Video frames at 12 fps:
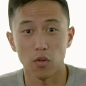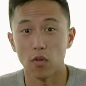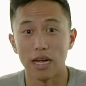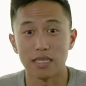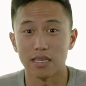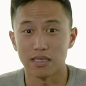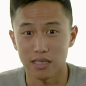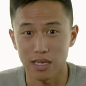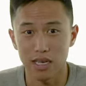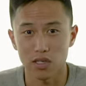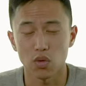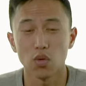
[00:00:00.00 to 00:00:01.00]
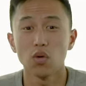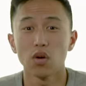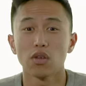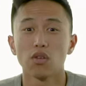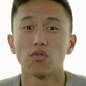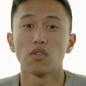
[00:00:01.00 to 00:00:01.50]
why is that the case? Who are
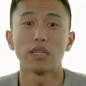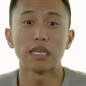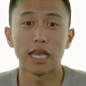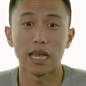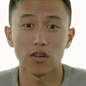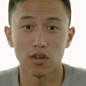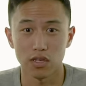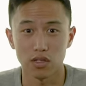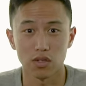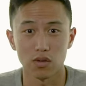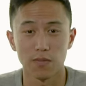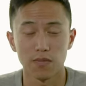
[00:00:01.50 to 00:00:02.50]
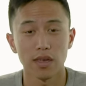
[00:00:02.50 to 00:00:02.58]
you really catering to?